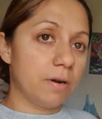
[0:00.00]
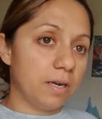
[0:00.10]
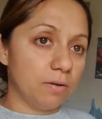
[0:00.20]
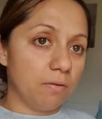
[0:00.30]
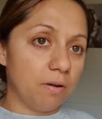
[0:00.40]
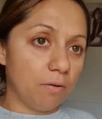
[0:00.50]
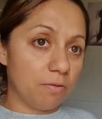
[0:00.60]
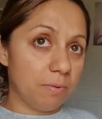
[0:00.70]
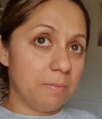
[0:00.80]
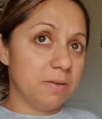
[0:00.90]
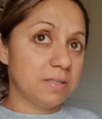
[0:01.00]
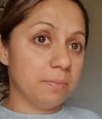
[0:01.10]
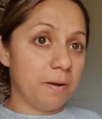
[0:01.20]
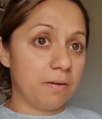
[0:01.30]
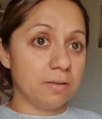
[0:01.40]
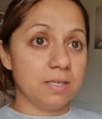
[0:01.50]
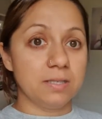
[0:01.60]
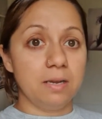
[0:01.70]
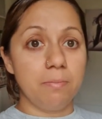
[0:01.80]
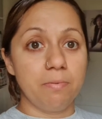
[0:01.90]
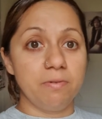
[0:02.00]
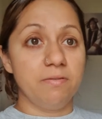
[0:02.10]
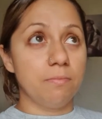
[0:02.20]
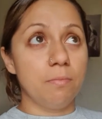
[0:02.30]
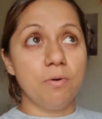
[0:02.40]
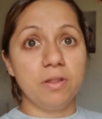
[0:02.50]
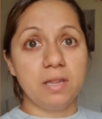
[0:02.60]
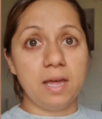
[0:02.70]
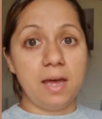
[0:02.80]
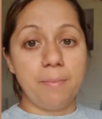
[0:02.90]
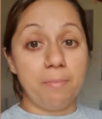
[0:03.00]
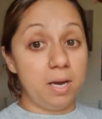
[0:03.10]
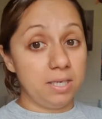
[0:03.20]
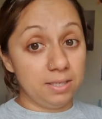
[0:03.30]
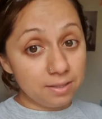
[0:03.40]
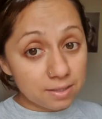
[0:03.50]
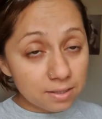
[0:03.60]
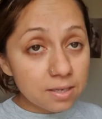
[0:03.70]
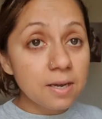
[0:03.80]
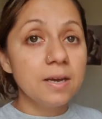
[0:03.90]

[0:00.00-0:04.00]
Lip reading: I know a lot of babies apparently sleep even more than that. Mine doesn't.